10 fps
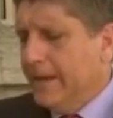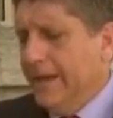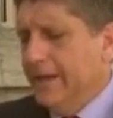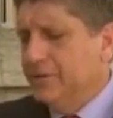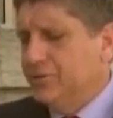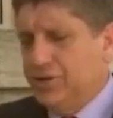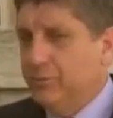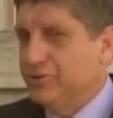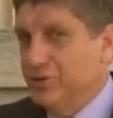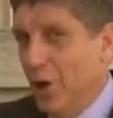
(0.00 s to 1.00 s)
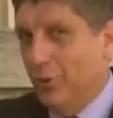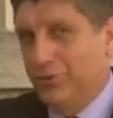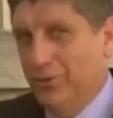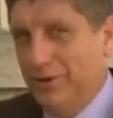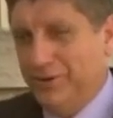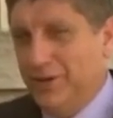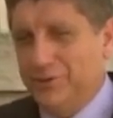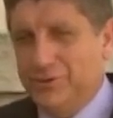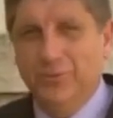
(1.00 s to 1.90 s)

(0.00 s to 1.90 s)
And she was known throughout the country.